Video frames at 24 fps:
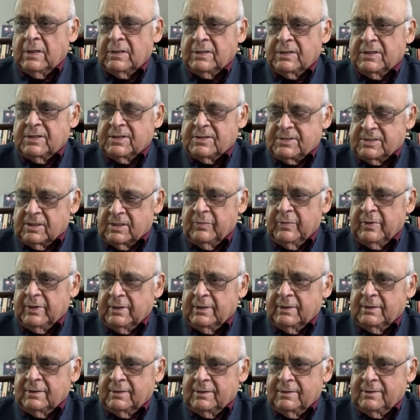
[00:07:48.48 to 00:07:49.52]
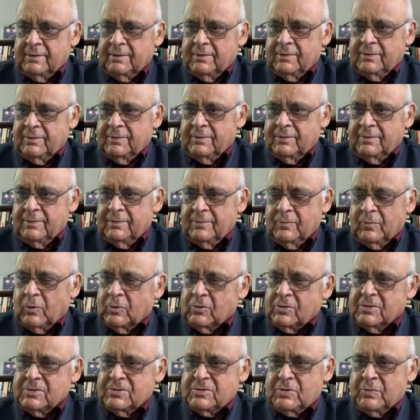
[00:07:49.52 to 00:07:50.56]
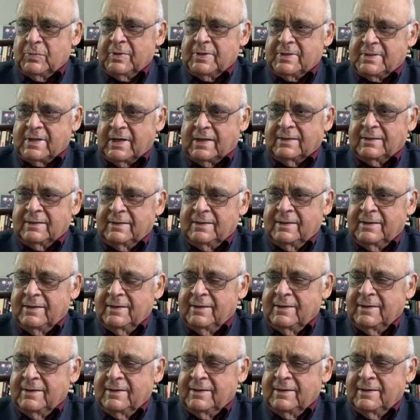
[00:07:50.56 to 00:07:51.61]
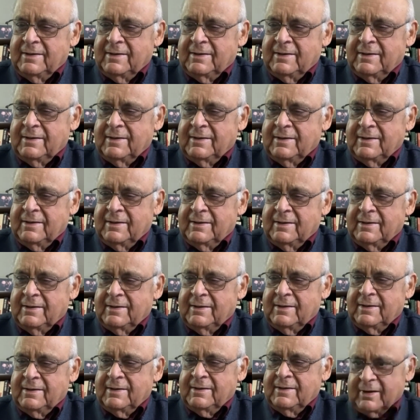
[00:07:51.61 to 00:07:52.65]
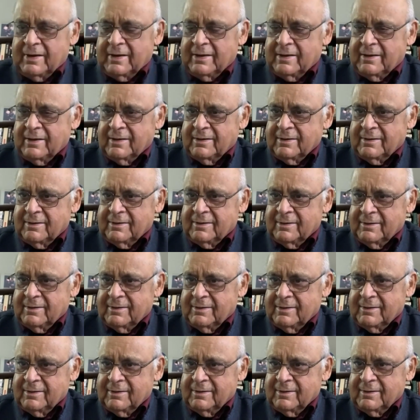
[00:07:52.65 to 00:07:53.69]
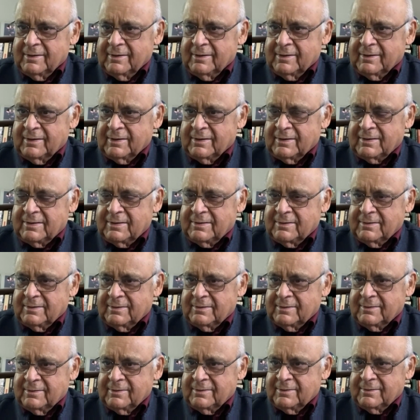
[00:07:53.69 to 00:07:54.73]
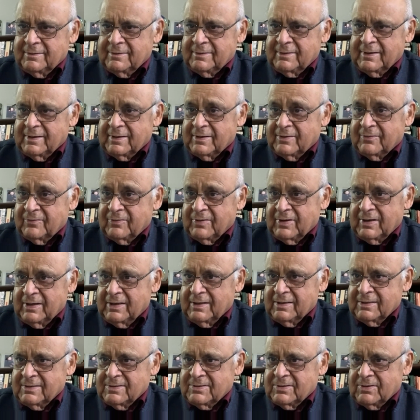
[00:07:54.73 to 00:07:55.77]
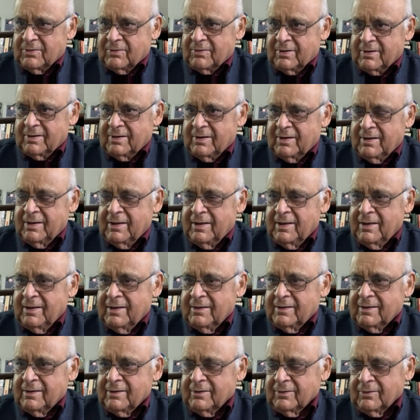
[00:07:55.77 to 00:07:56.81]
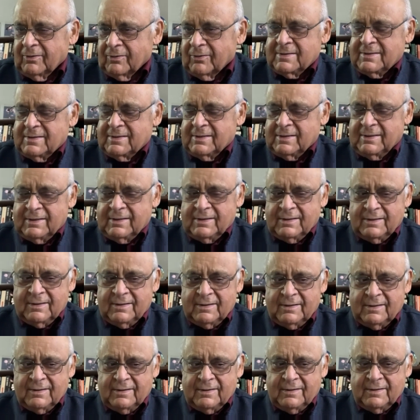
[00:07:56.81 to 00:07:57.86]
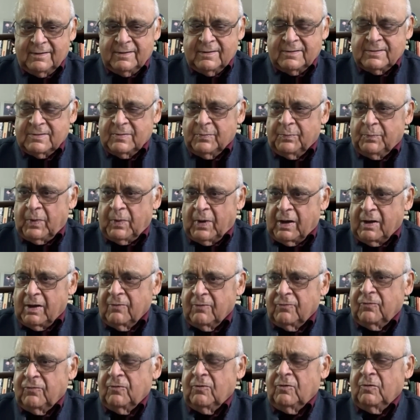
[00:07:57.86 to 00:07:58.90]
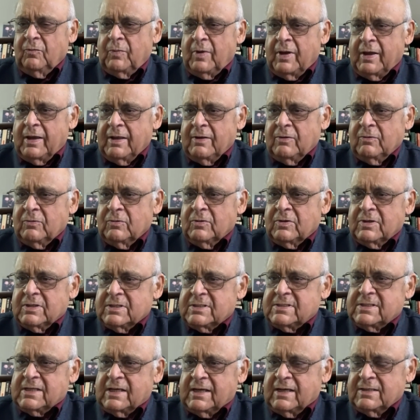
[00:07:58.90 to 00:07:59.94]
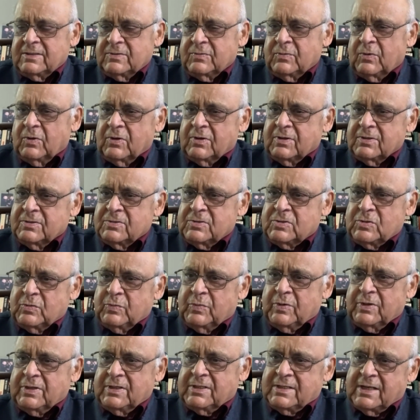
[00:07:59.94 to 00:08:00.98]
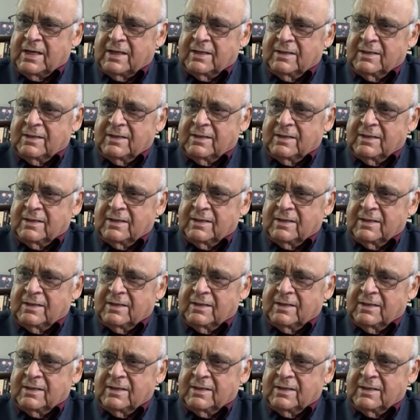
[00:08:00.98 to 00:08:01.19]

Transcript: determine what is to be done, whether it's in a family or in a village or you know, it's the powerful man who decides what is to